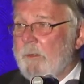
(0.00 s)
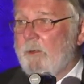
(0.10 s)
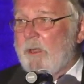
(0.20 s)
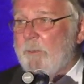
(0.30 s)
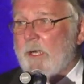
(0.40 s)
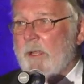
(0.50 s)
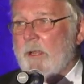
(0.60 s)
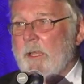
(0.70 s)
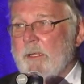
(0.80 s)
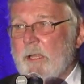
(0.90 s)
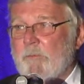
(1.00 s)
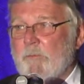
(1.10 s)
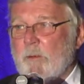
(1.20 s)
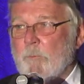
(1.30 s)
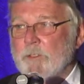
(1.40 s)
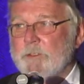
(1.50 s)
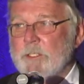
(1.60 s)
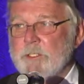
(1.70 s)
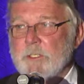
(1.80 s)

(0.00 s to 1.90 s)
You know, I've been in LA now for almost 6